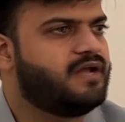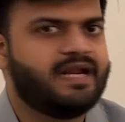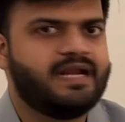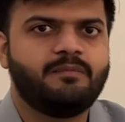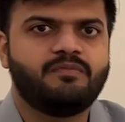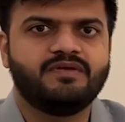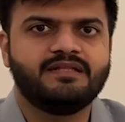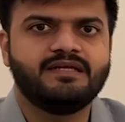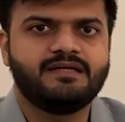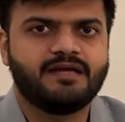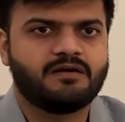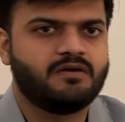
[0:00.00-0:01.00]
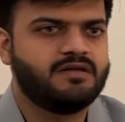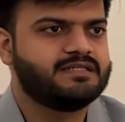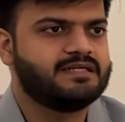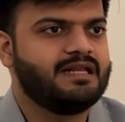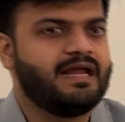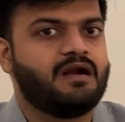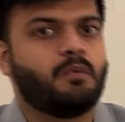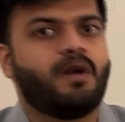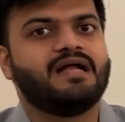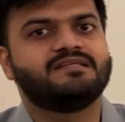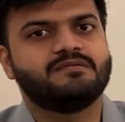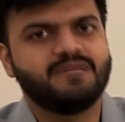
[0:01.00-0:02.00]
adept with the technological
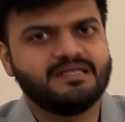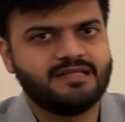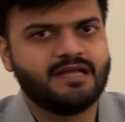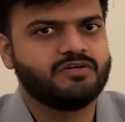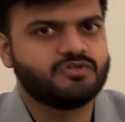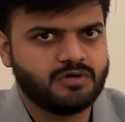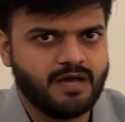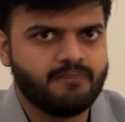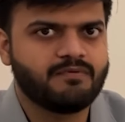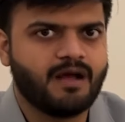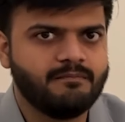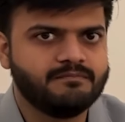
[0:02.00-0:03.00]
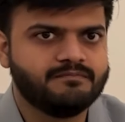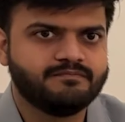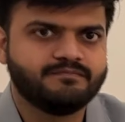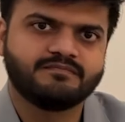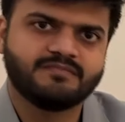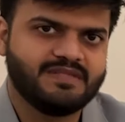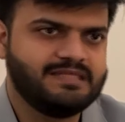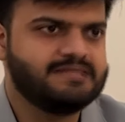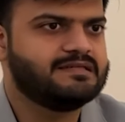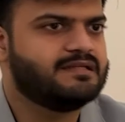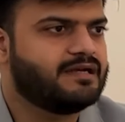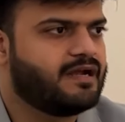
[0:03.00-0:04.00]
advancements that should have come,
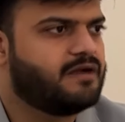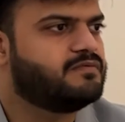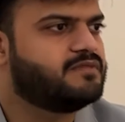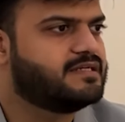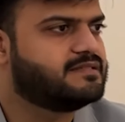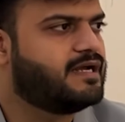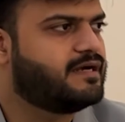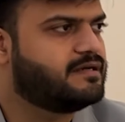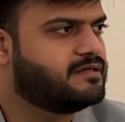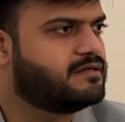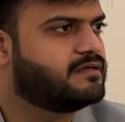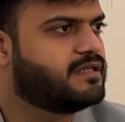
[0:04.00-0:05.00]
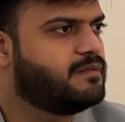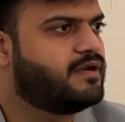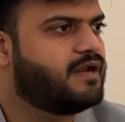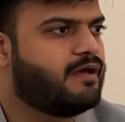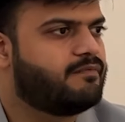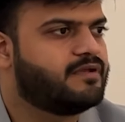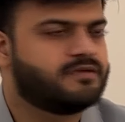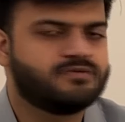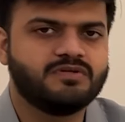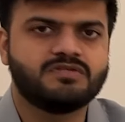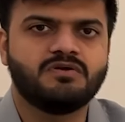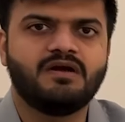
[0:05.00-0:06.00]
these are the kind of things that keep on happening.
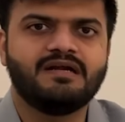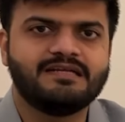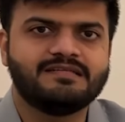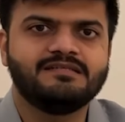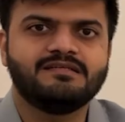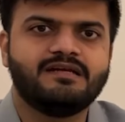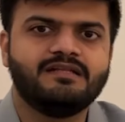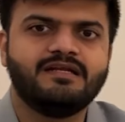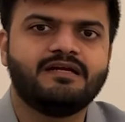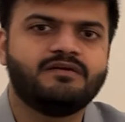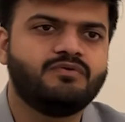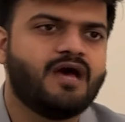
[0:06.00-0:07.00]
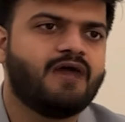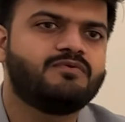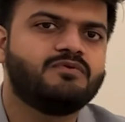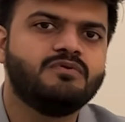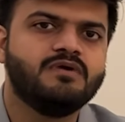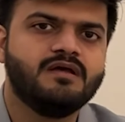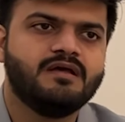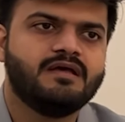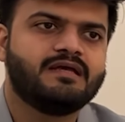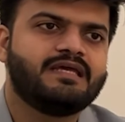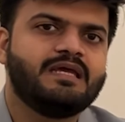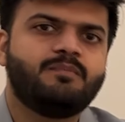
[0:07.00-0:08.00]
So it's not necessary that you have to
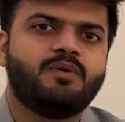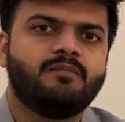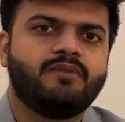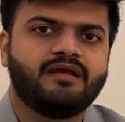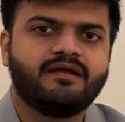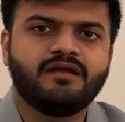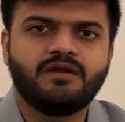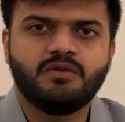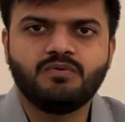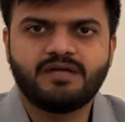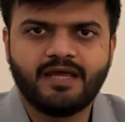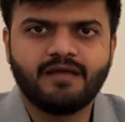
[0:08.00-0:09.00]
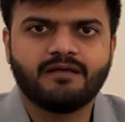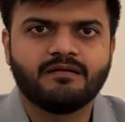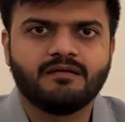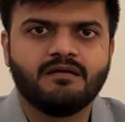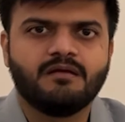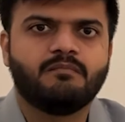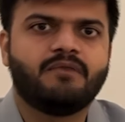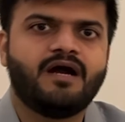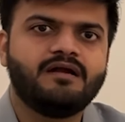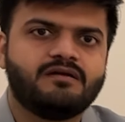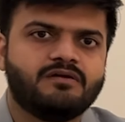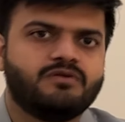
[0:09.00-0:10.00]
keep on bringing new tech,
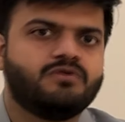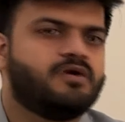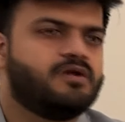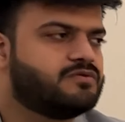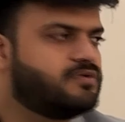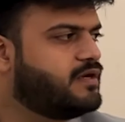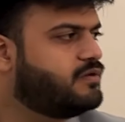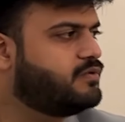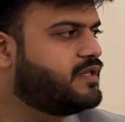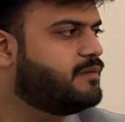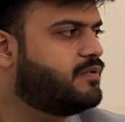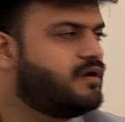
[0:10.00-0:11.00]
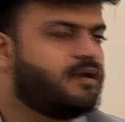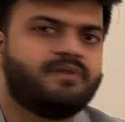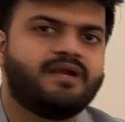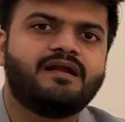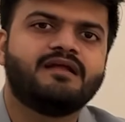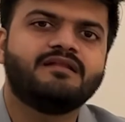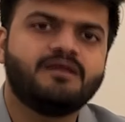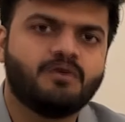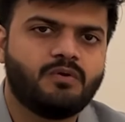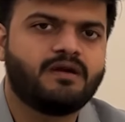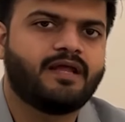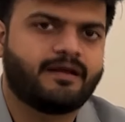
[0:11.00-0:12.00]
but you also need to keep on updating the
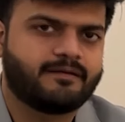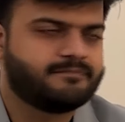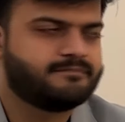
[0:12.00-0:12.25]
old tech.